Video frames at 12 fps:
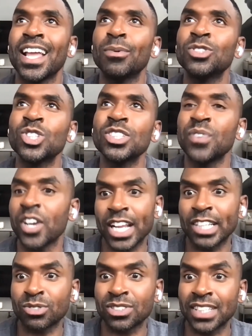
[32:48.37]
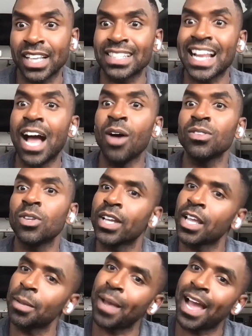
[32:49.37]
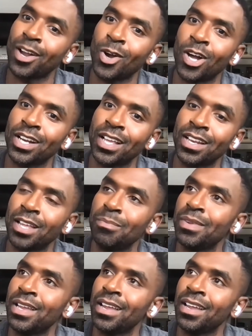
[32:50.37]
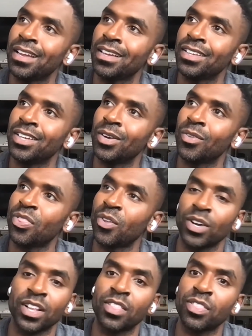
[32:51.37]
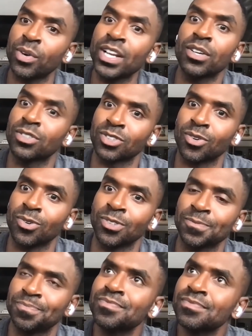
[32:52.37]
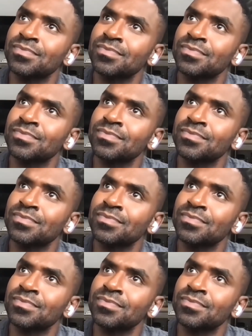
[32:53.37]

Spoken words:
it was just very interesting. Now looking back on it and being, 33 years old,